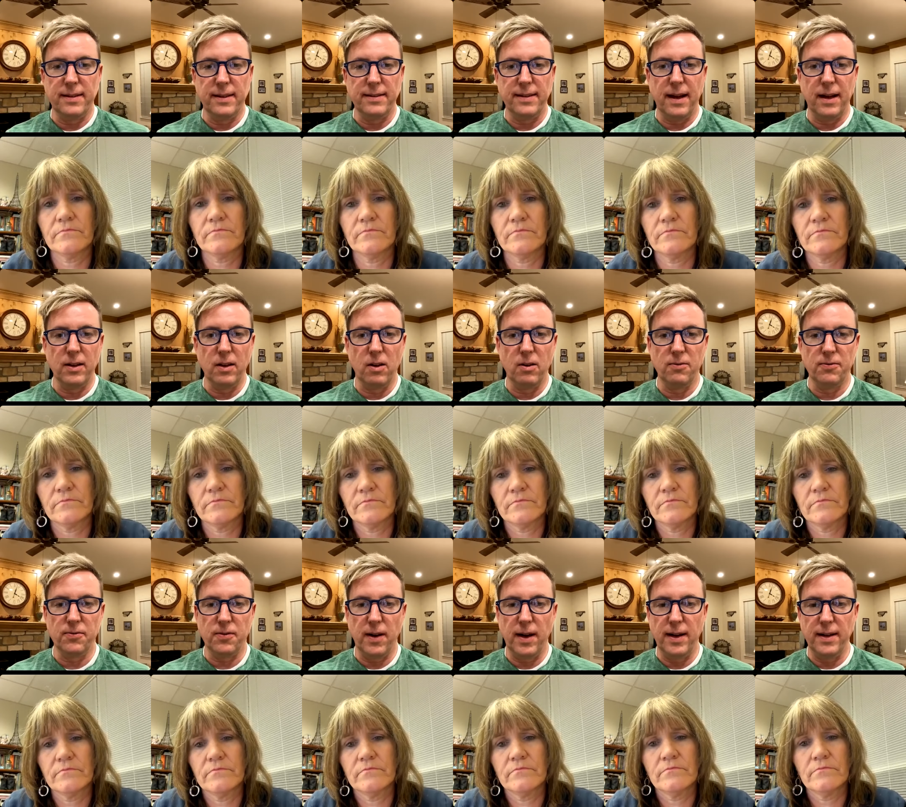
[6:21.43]
Speaker 1: hello,
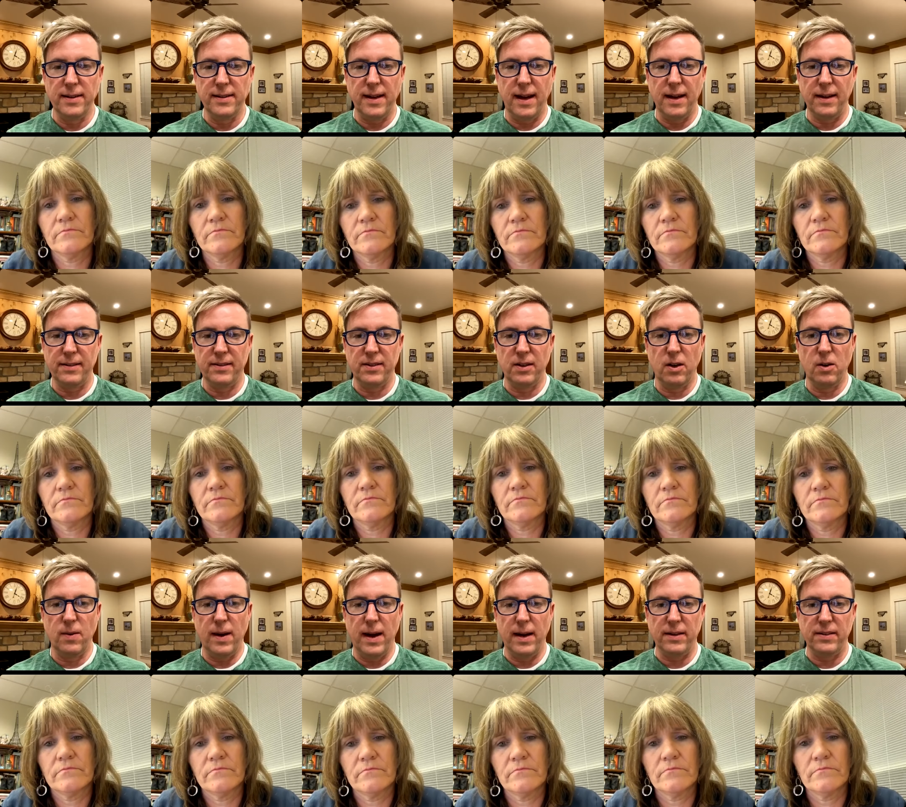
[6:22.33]
friends,
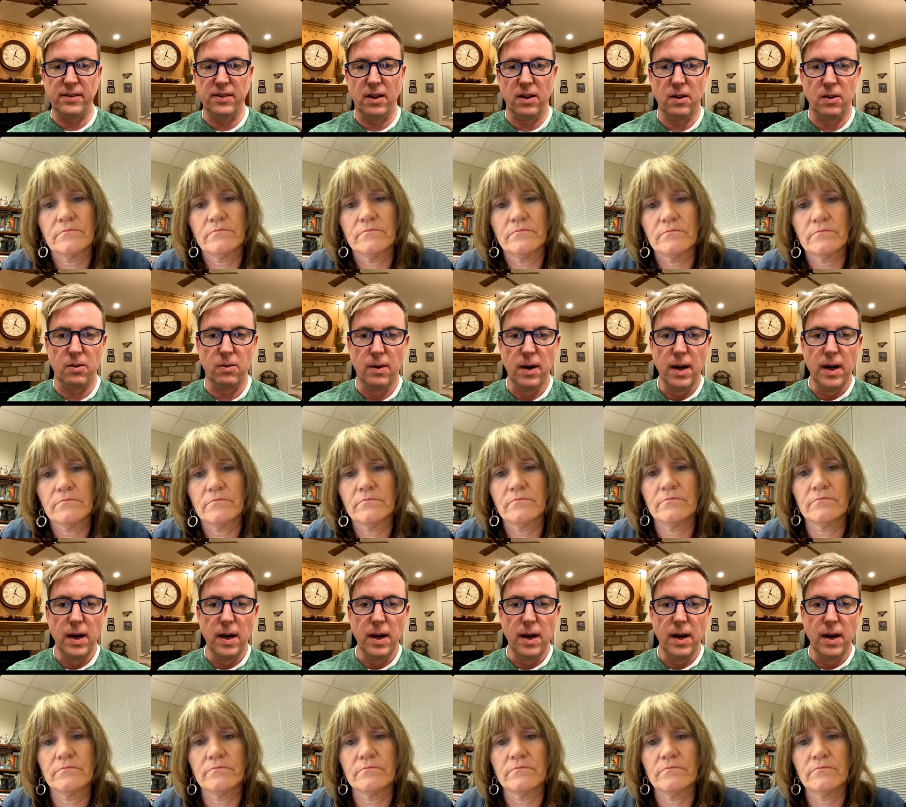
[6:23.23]
XOXO.